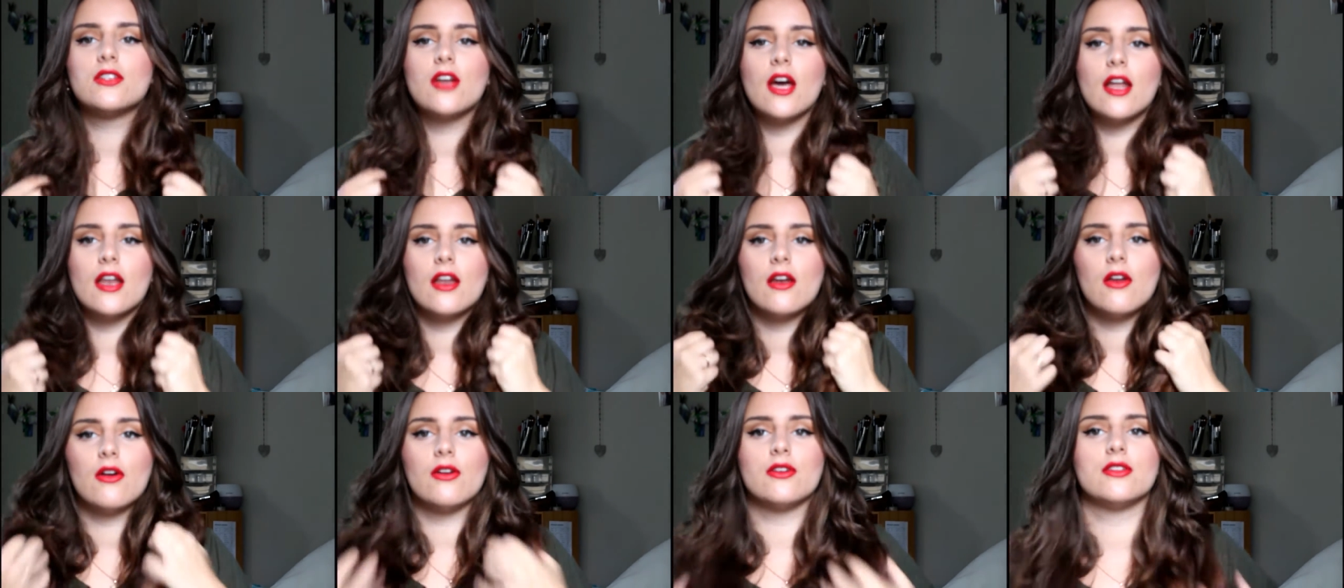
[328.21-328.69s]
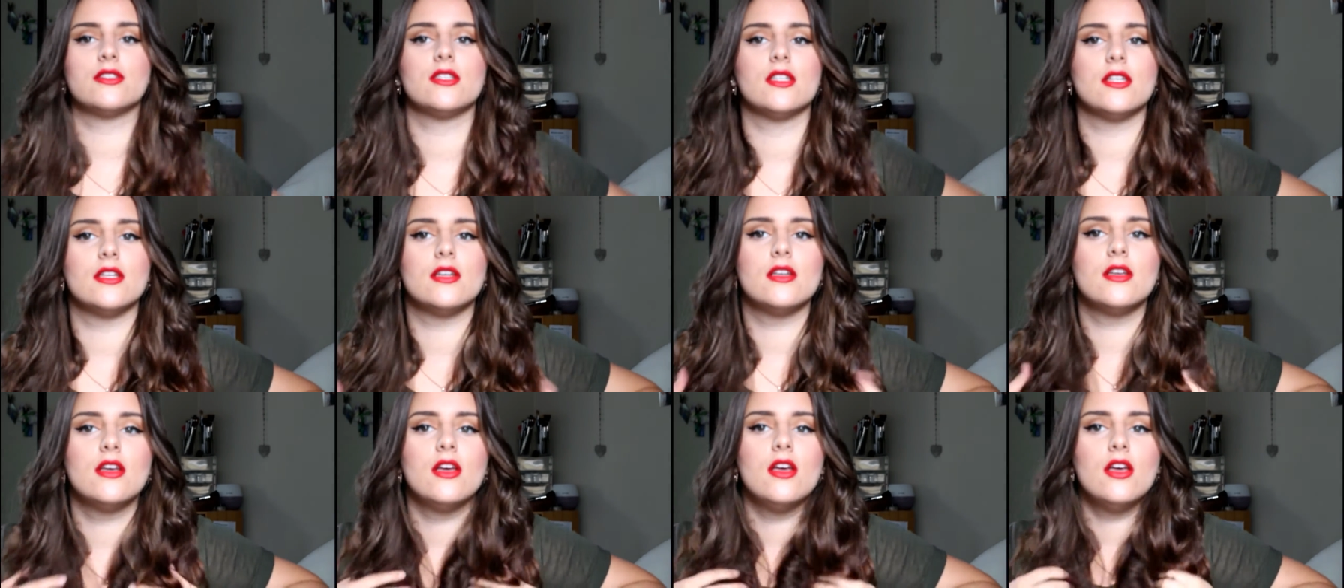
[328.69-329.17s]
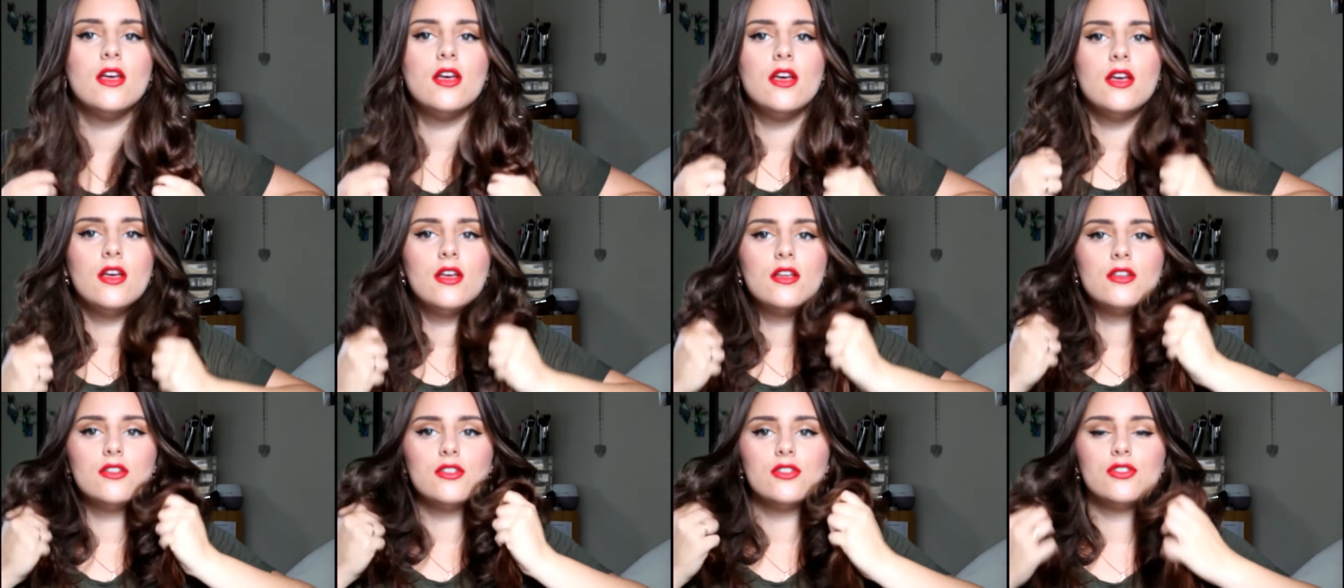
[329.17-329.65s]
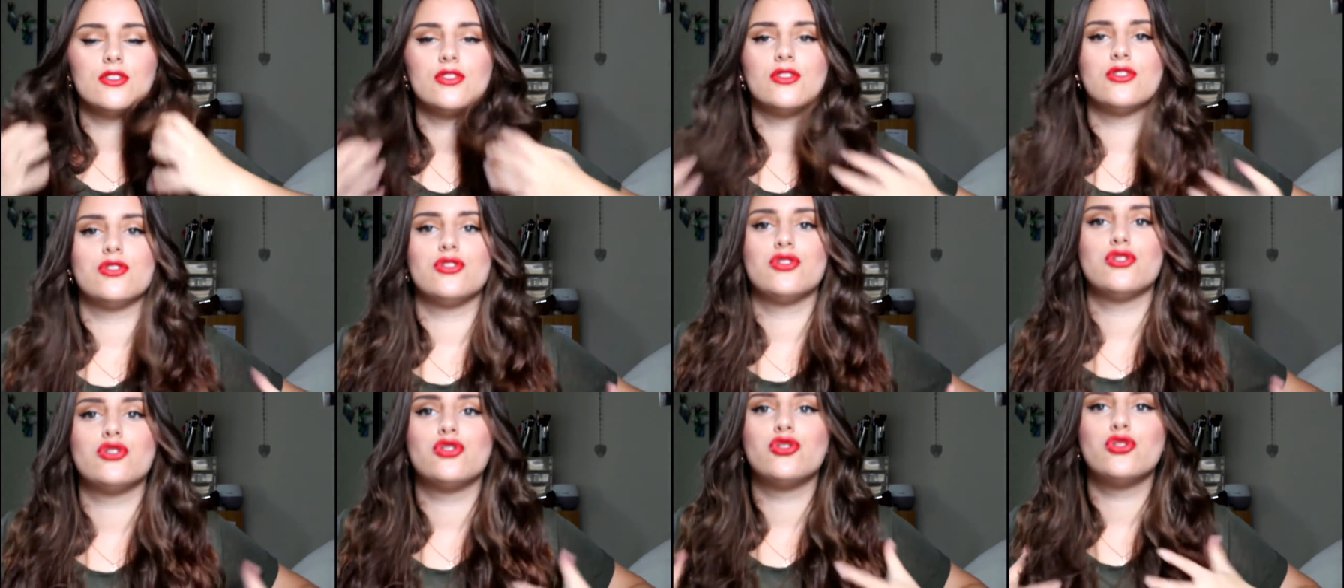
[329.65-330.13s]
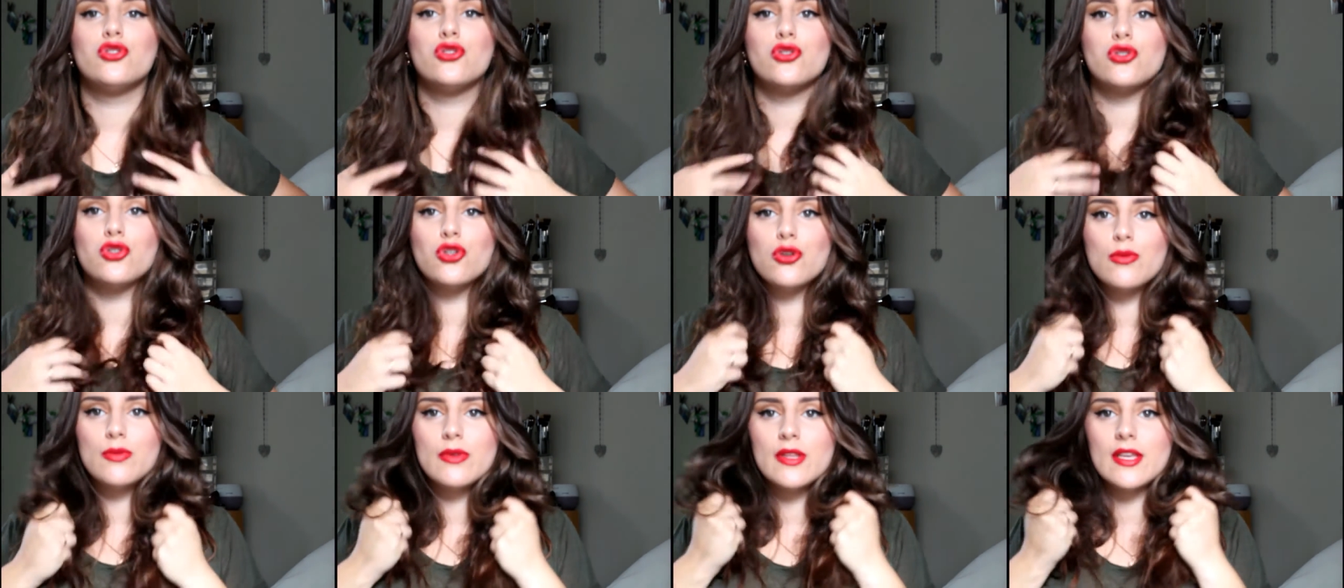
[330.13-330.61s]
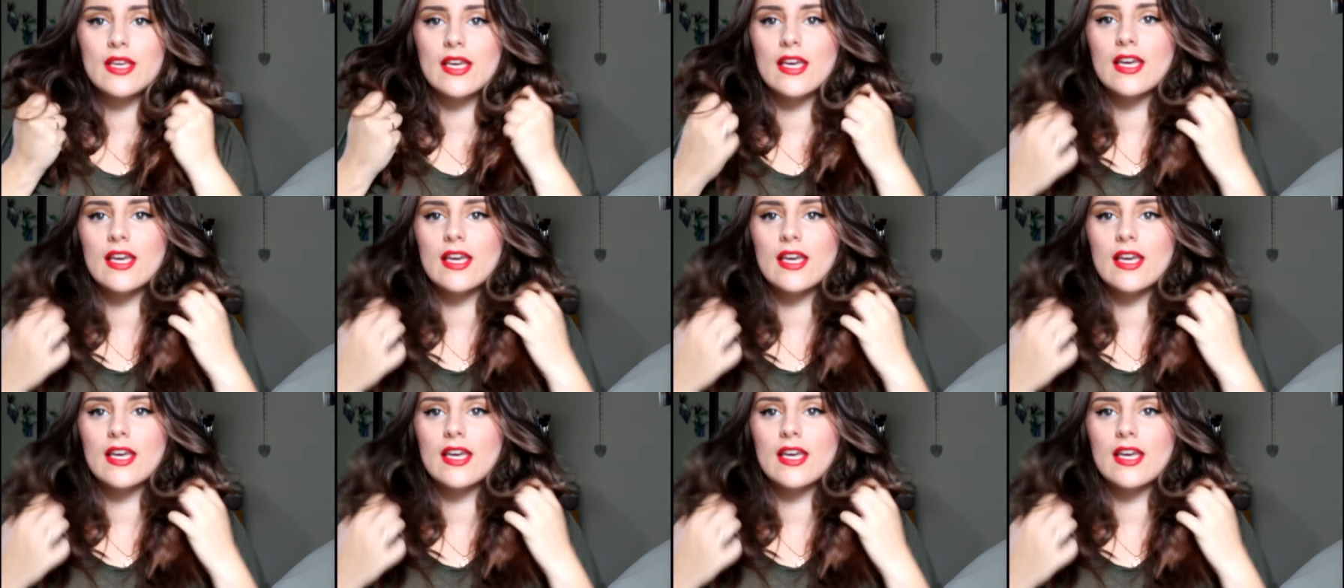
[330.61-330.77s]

Trying not to do disturb the